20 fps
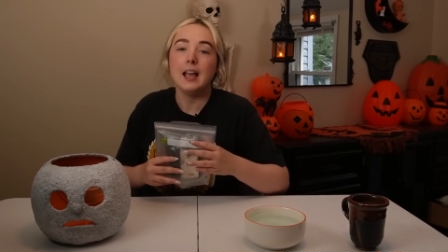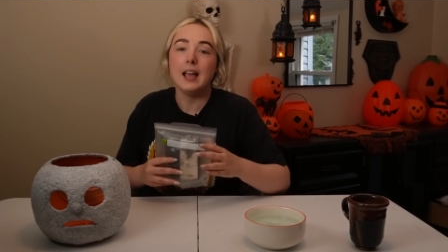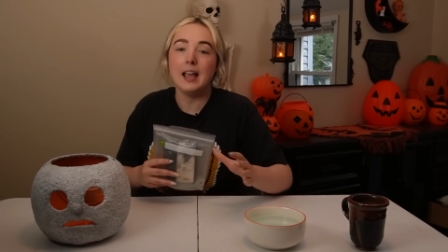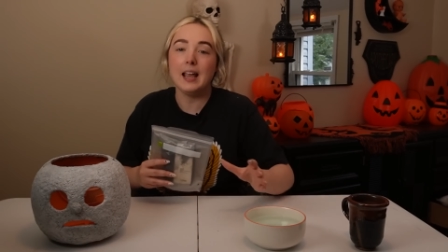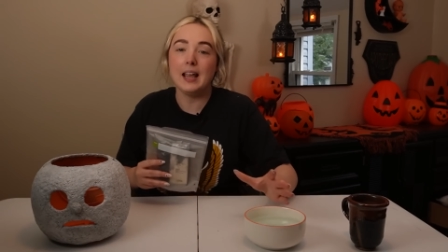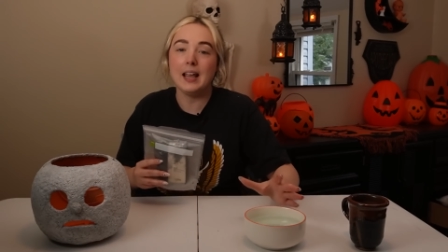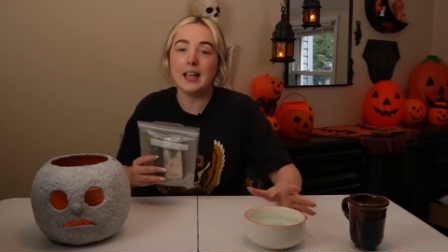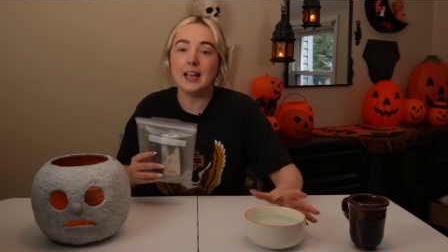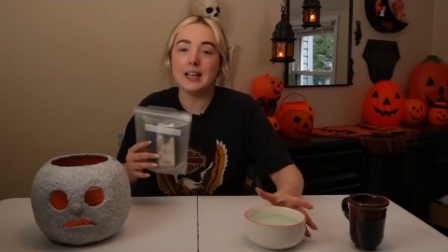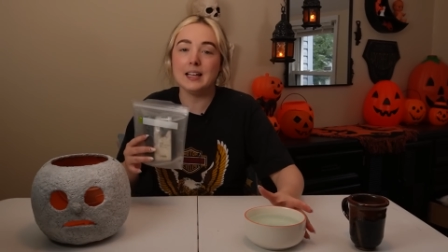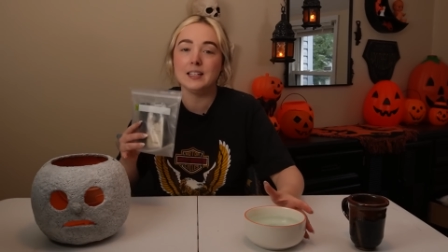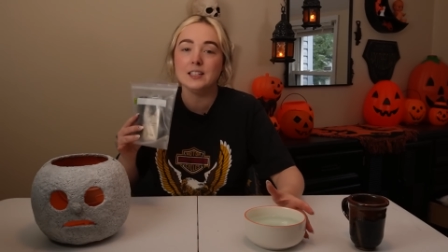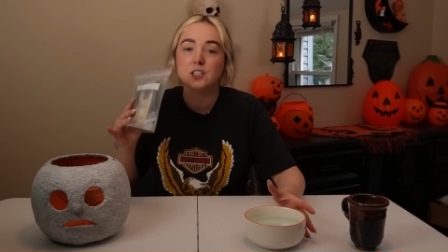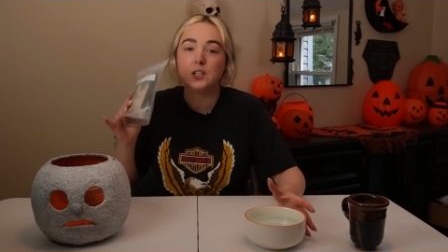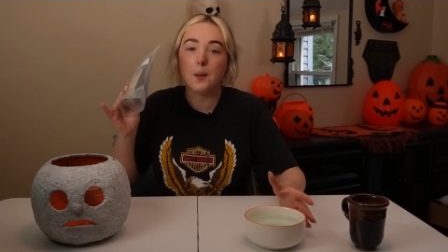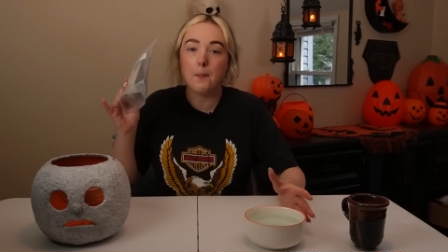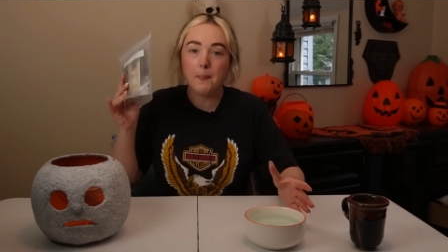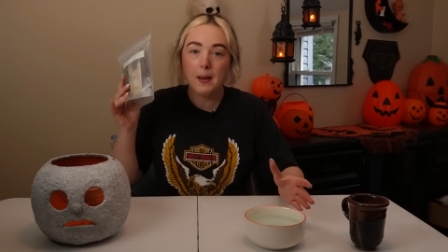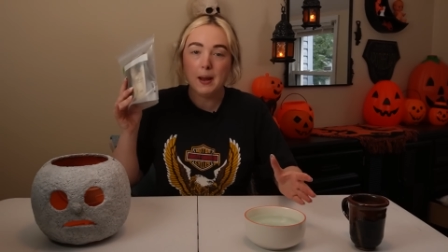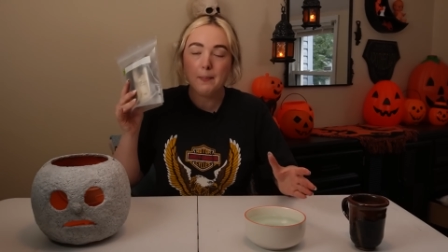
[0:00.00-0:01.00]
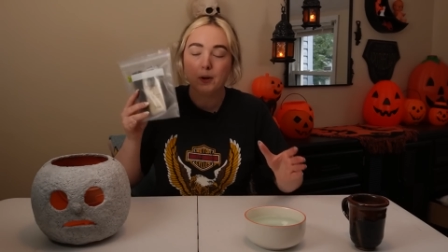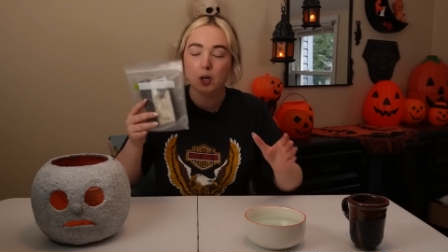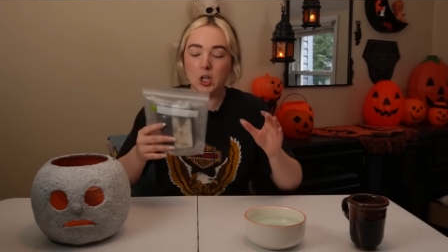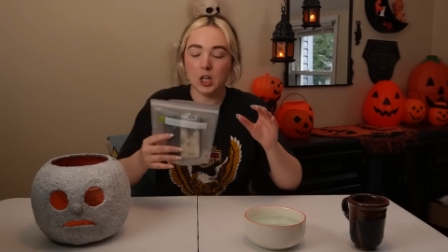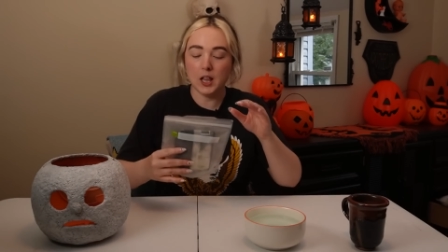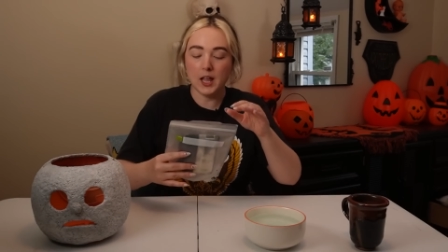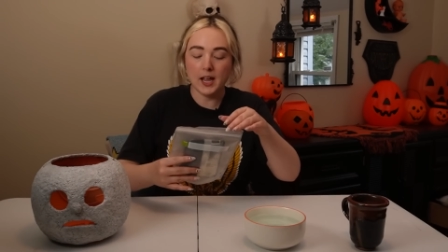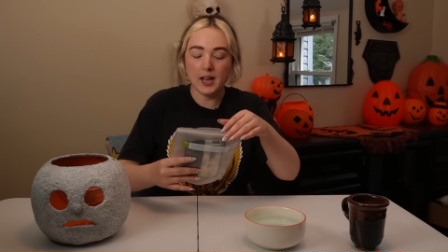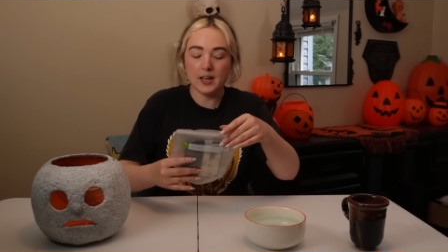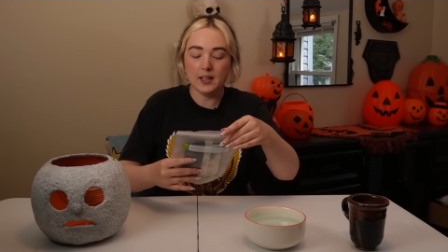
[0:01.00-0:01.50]
and paper
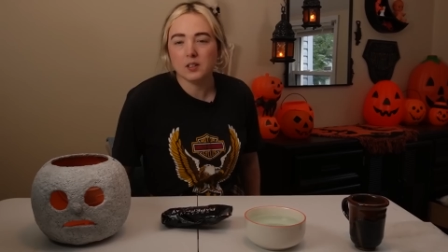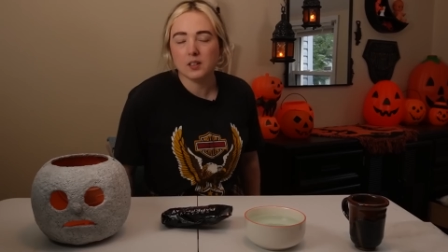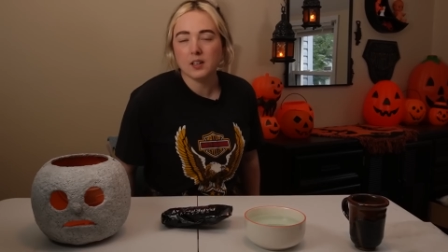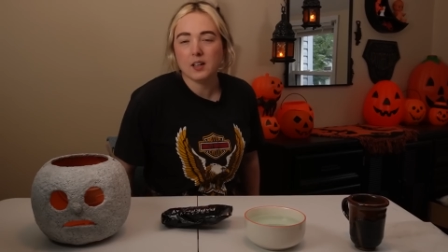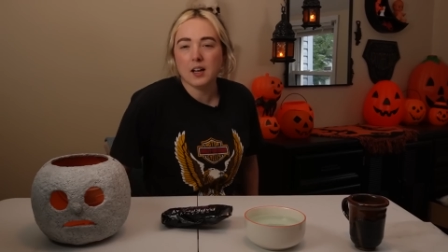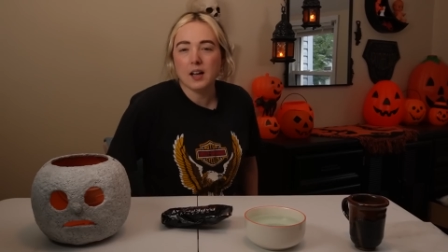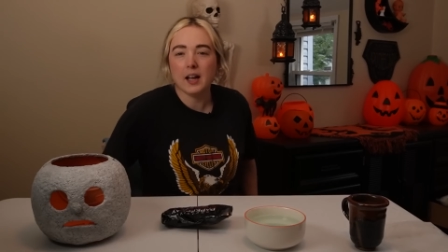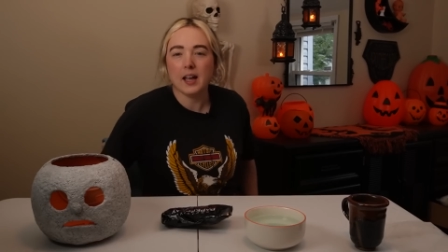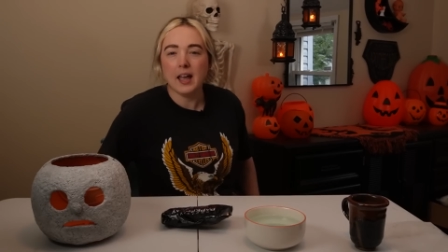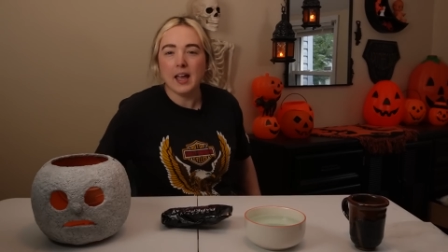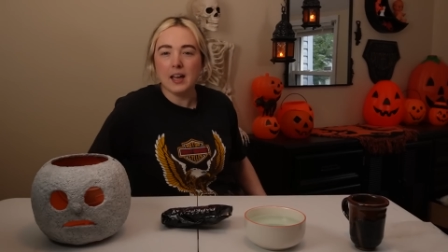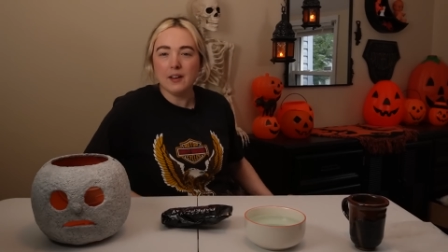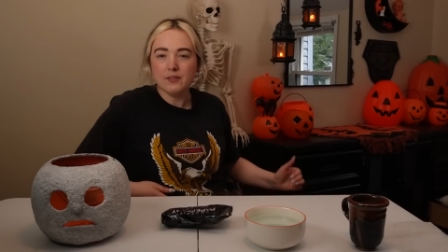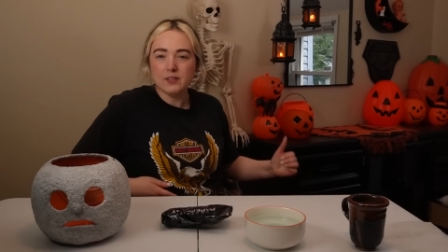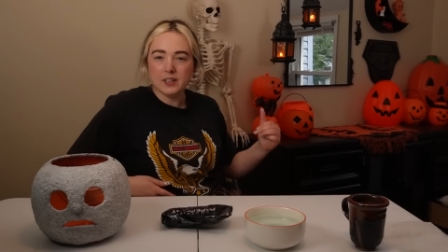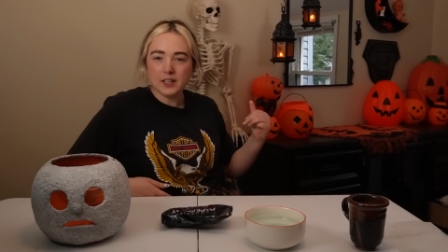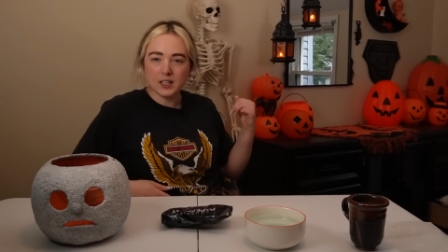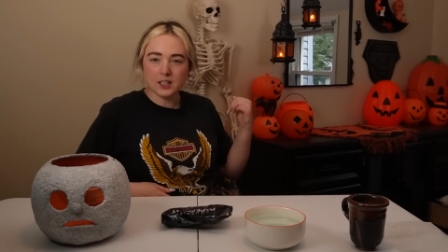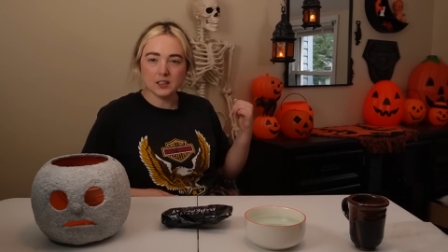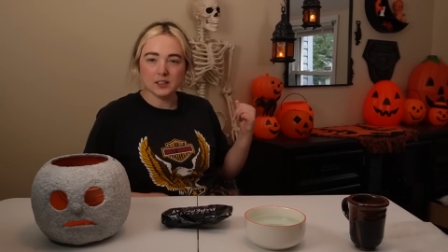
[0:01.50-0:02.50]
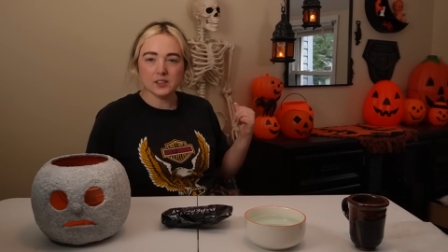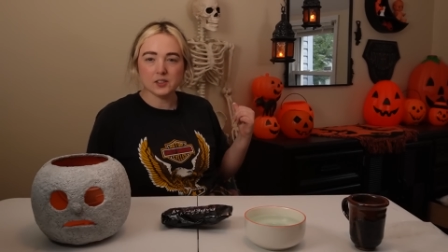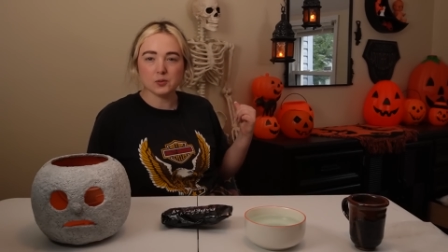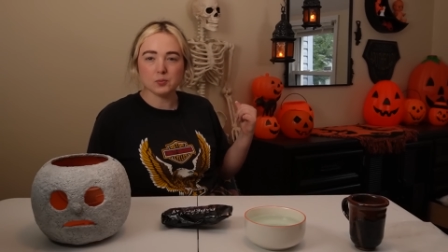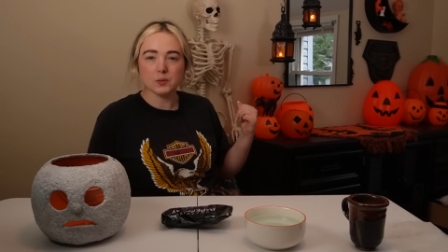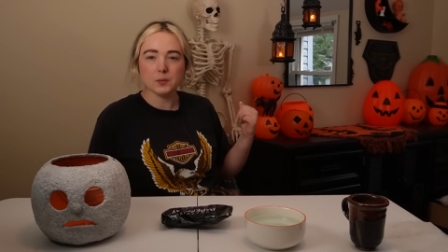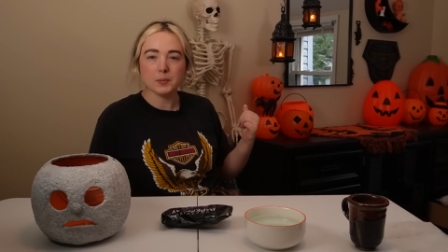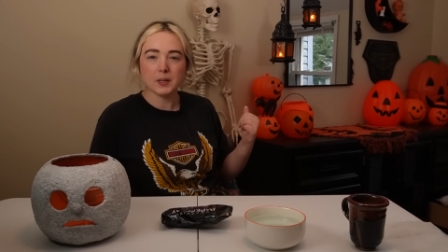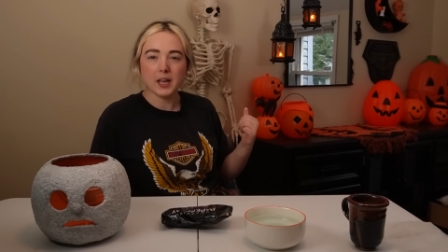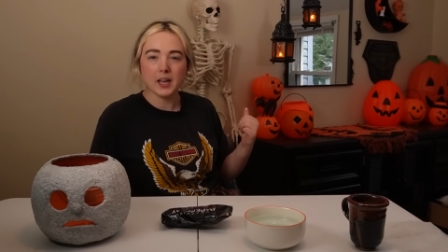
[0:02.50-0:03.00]
clay. I have Nicholas
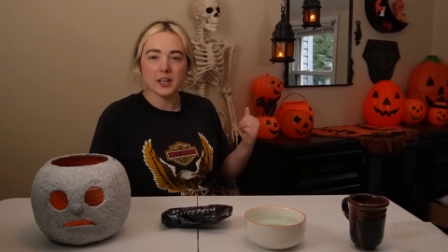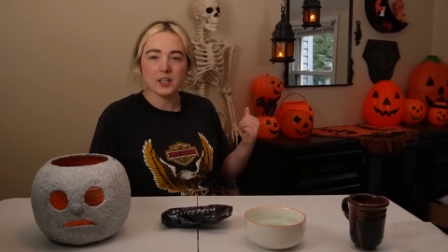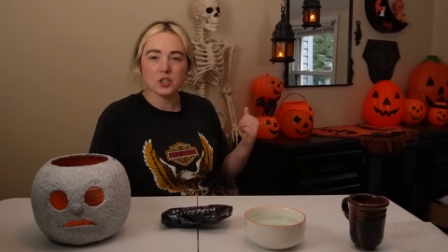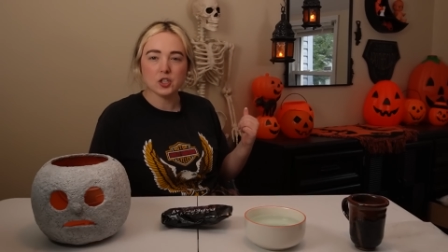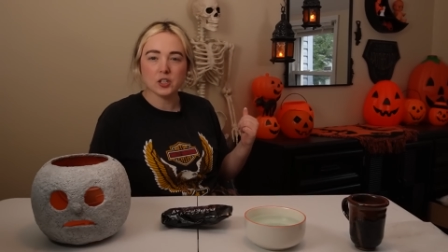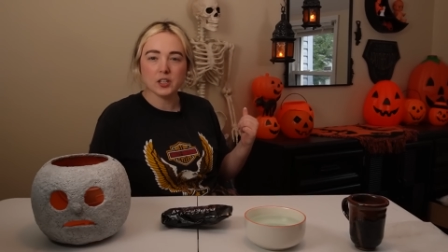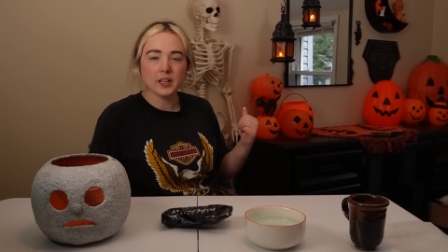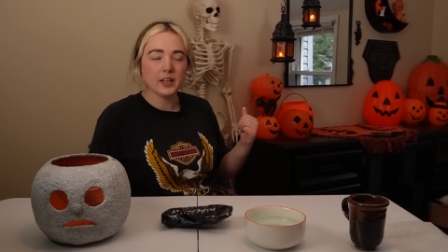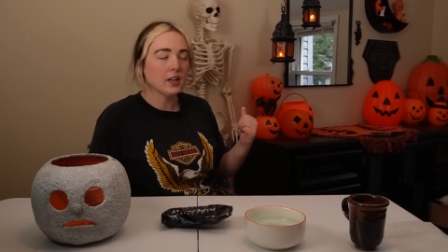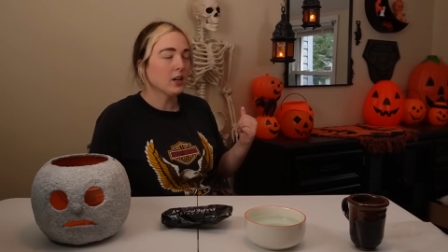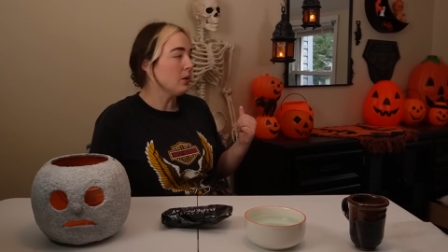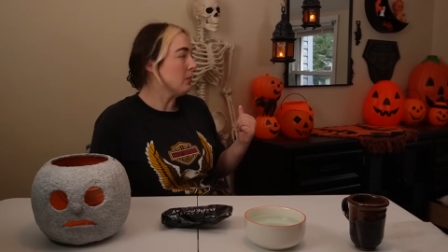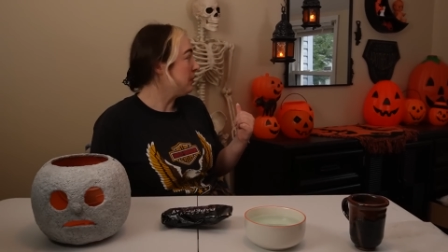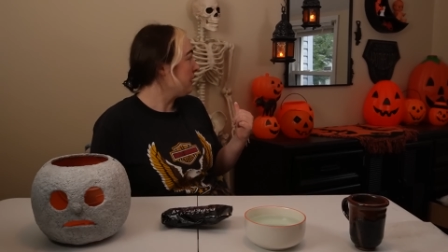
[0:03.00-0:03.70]
ribcage in here